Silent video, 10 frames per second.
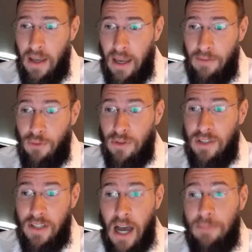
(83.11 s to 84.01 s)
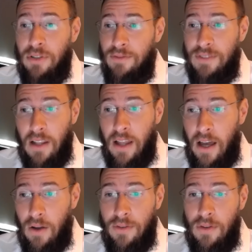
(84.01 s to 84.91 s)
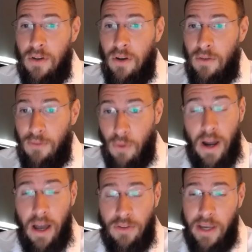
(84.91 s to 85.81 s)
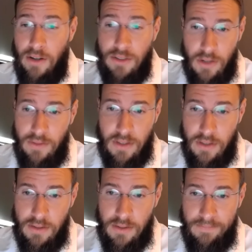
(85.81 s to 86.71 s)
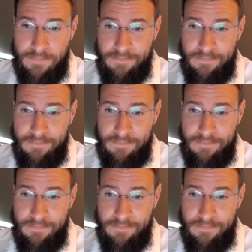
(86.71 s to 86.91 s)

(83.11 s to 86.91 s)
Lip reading: and for its adoption of telehealth for healthcare services.